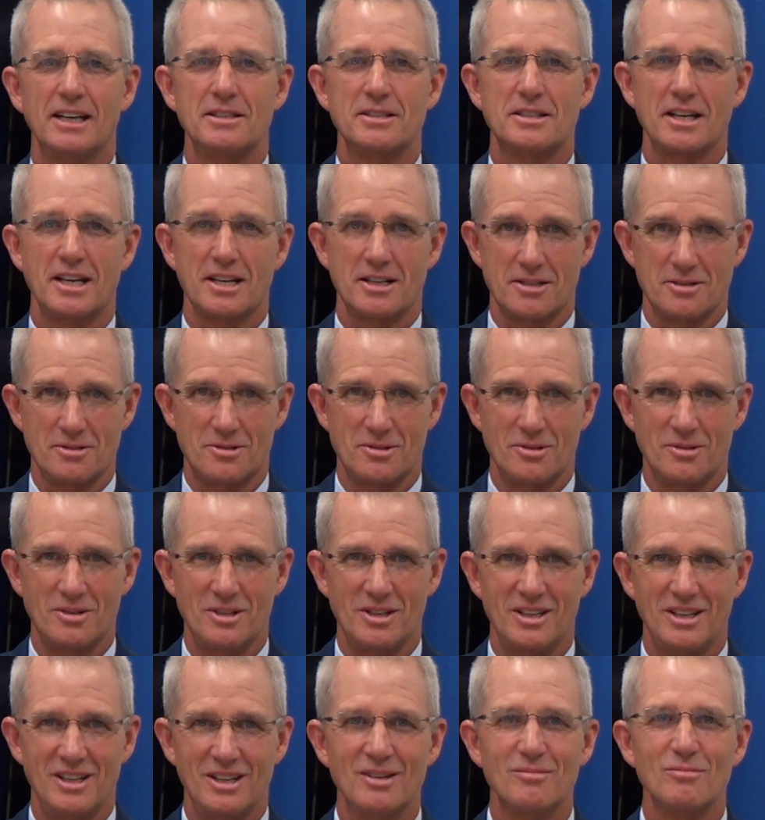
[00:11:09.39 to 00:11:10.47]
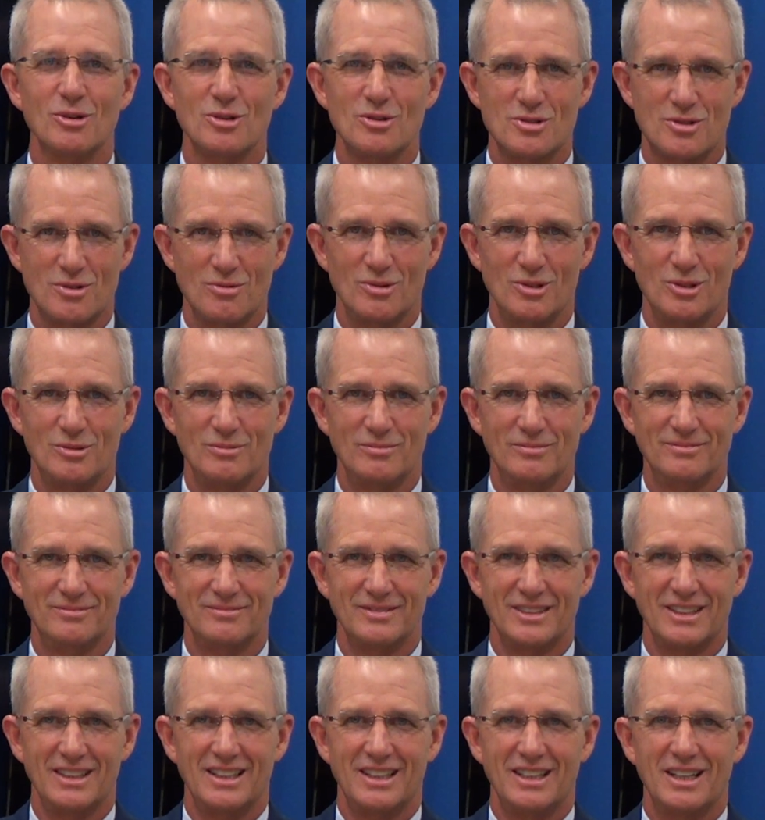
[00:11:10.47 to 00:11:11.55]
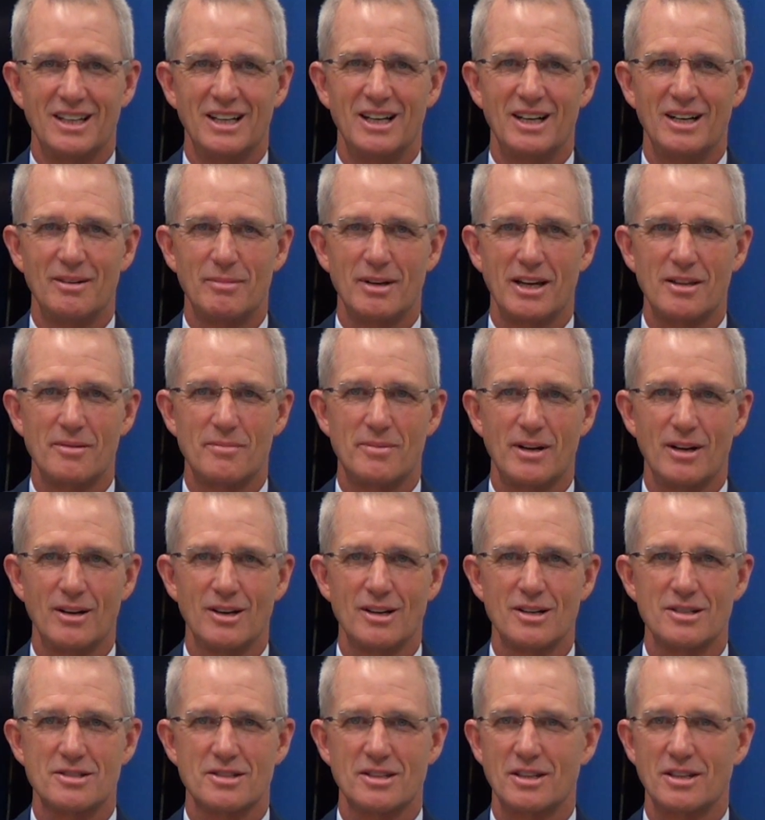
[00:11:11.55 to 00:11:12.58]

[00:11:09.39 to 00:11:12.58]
taken to the emergency room by the parents.